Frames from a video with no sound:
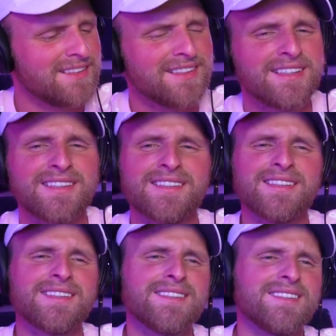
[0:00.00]

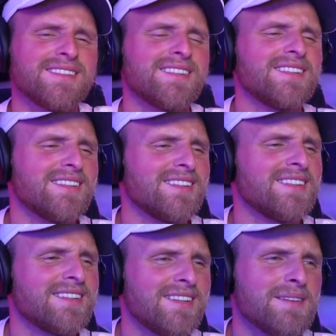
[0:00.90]

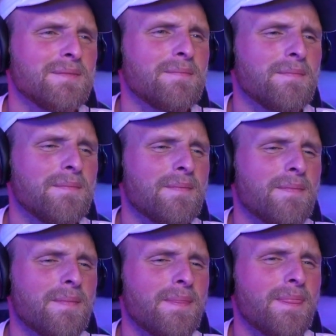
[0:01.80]

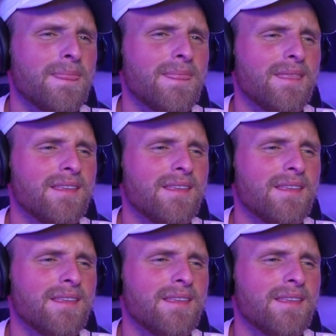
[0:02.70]
(no one is talking)